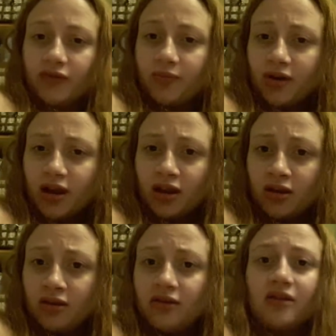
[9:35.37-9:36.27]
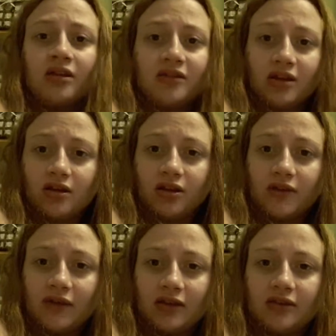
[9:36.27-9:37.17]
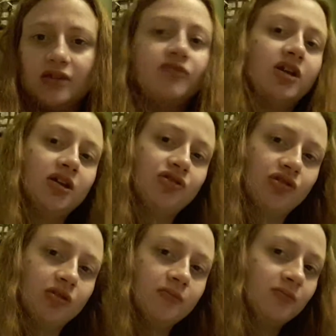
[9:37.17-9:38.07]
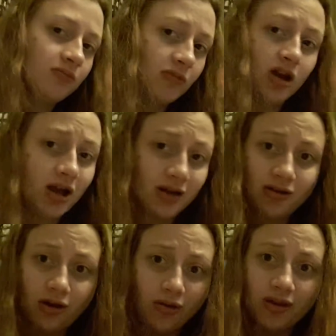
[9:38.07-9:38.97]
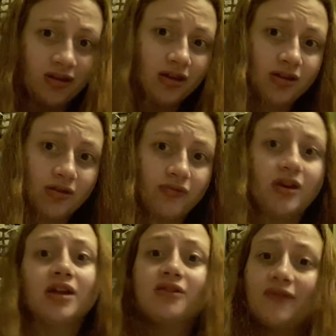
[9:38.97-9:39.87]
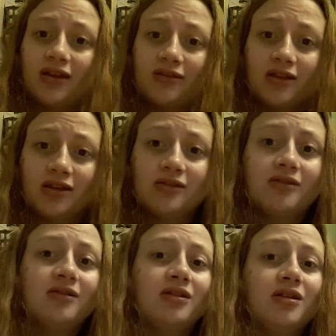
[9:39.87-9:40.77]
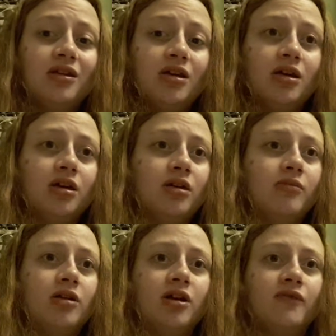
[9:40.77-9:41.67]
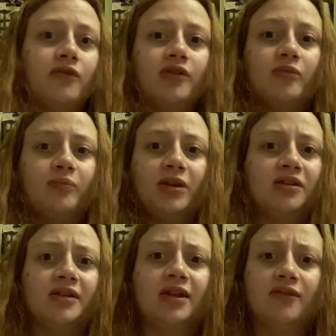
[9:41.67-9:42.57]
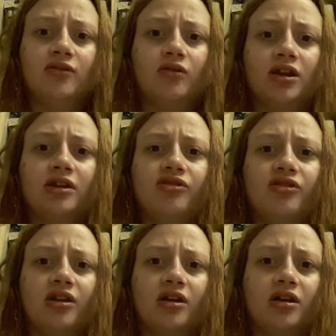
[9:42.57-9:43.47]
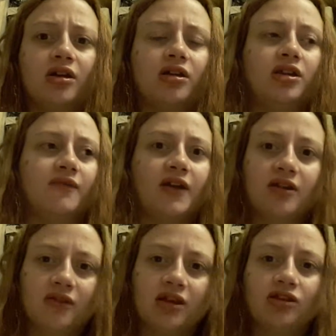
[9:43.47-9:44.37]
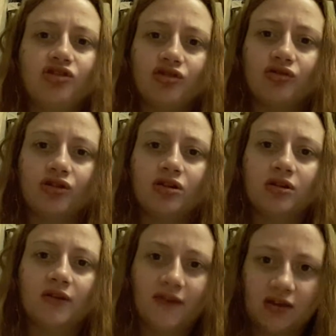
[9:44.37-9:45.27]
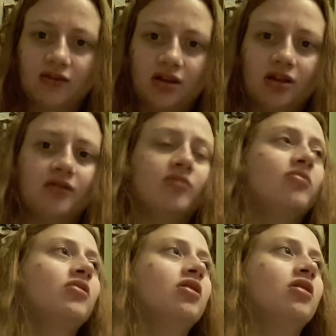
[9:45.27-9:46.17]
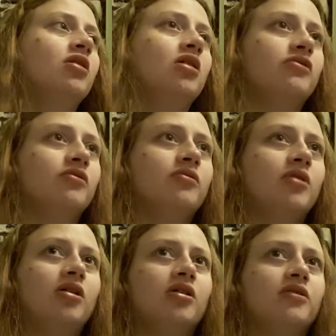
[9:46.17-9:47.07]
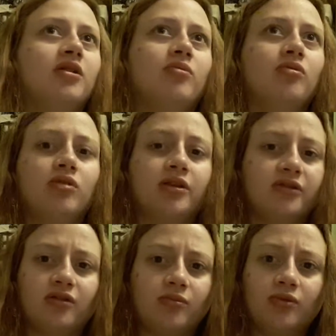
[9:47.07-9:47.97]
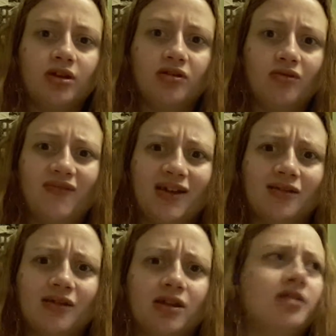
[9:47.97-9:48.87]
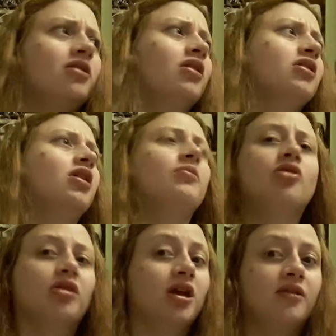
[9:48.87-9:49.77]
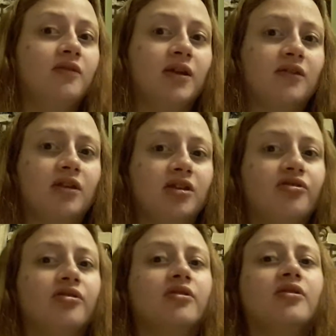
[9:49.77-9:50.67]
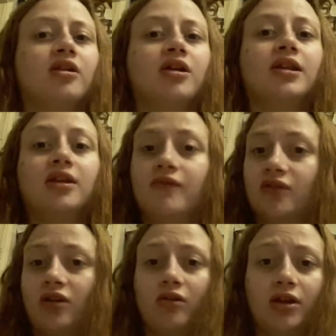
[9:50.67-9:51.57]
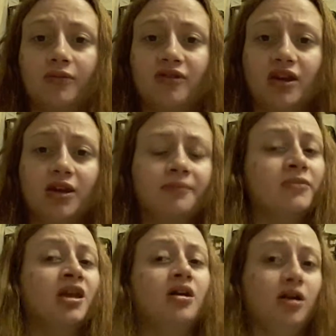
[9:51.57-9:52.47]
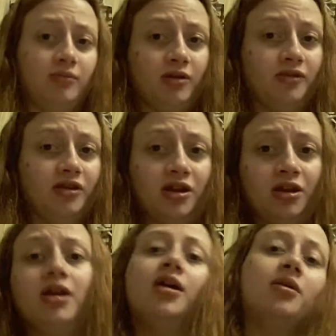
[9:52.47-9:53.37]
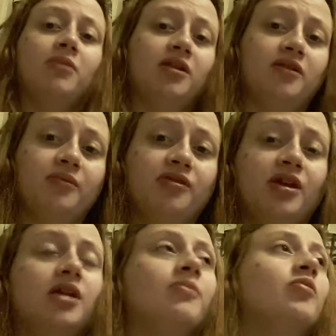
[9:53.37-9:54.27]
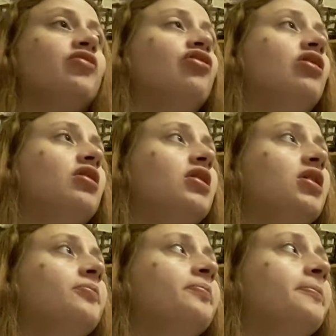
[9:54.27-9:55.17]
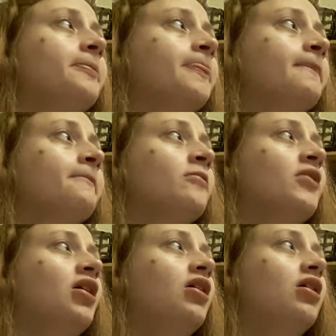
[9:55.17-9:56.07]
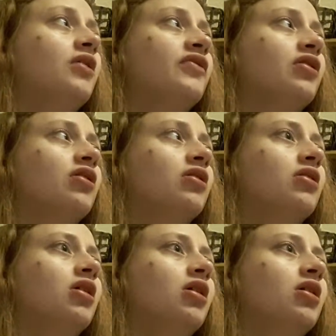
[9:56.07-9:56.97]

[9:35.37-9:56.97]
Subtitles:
of his brain said it sounded like a vaccine reaction. I had no idea you could react to vaccines. I've always been in the knowledge that you vaccine your children, you vaccinate them. I thought, well, he's a good poorly, there's no point in not vaccinating. Like, I'm not against vaccinations. Like, Lilith is totally up to date. I'm up to date. That's up to date. But with Charlie, after